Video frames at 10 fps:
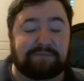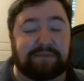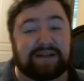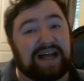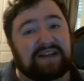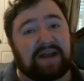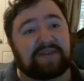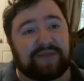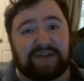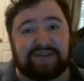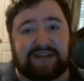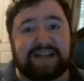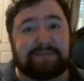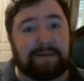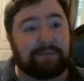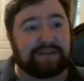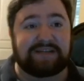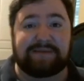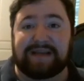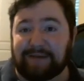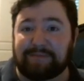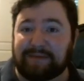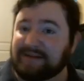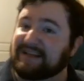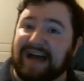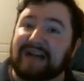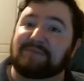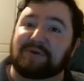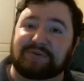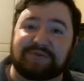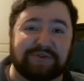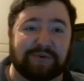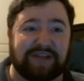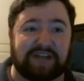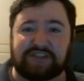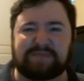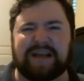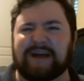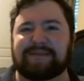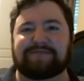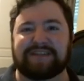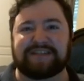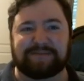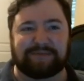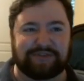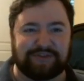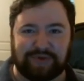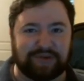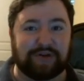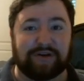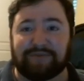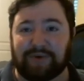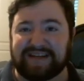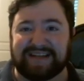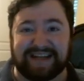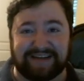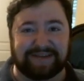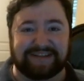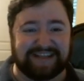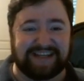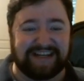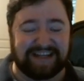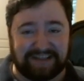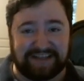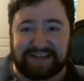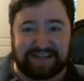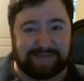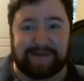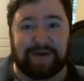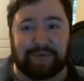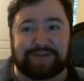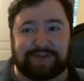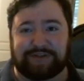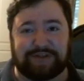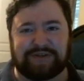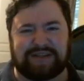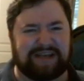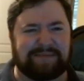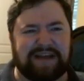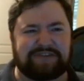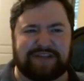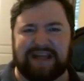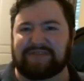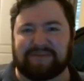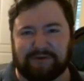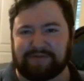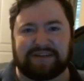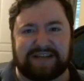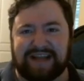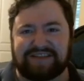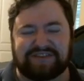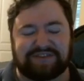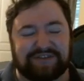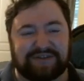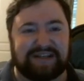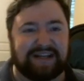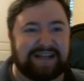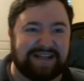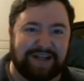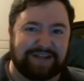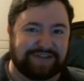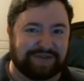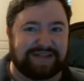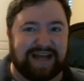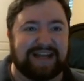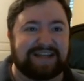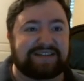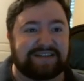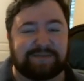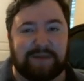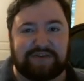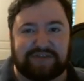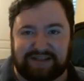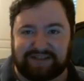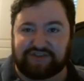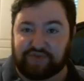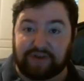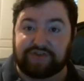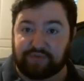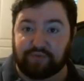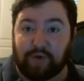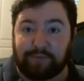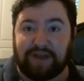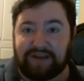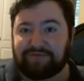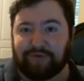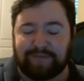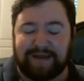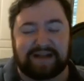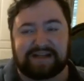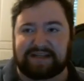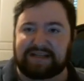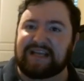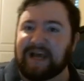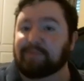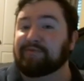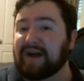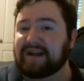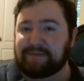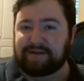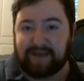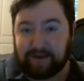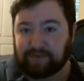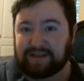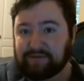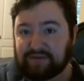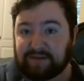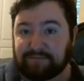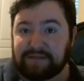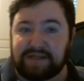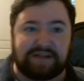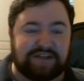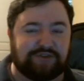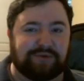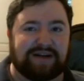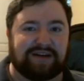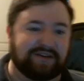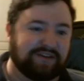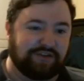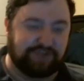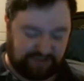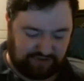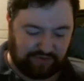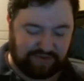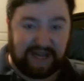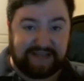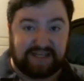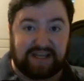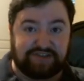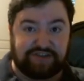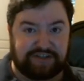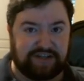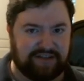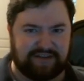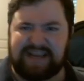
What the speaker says: But a lot of times without dice, people tend to become a bit of god moders, or they just become invincible to where they're avoiding everything, and no matter what you do, they manage to have the perfect answer to it. So dice, especially in the structured role-playing format, help provide a bit of equilibrium to where you just throw dice against each other.